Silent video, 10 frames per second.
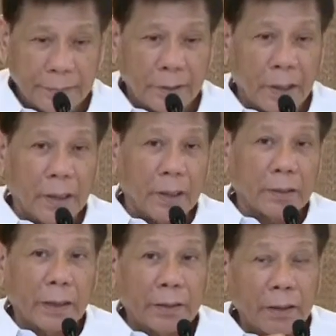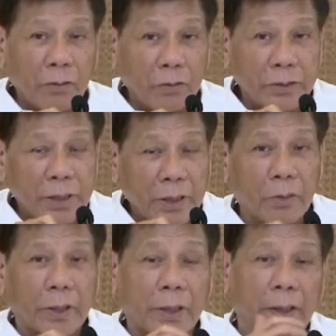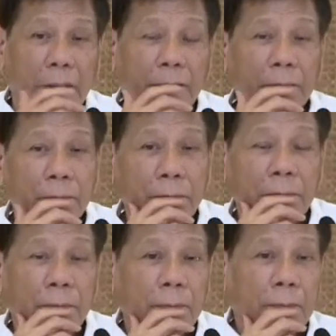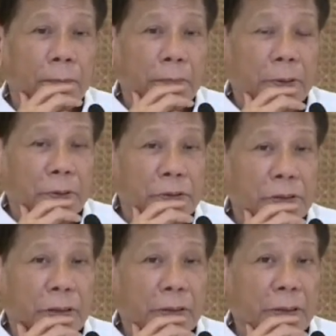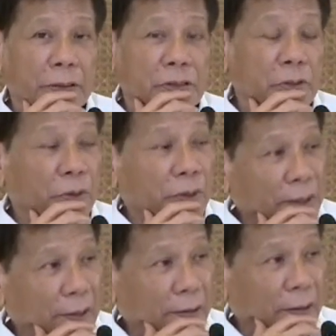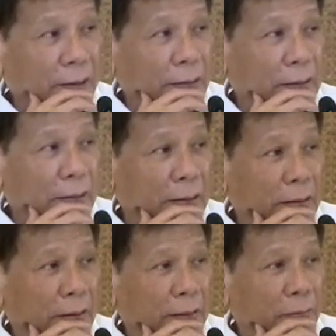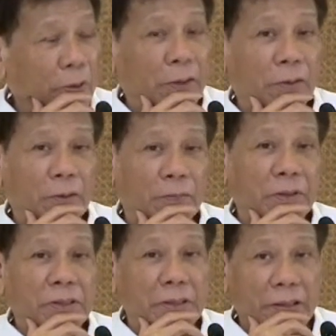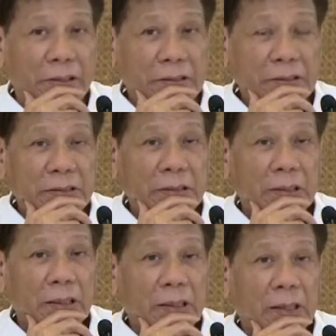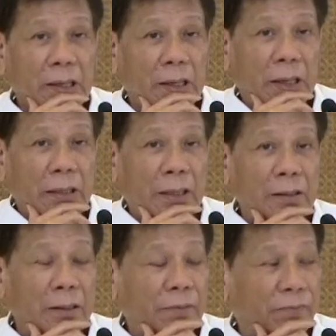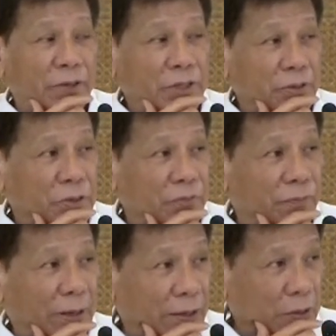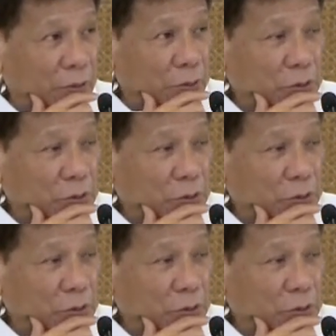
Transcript: nagtatanong kasi ako kanina because there is no telling that one of these days another vicious virus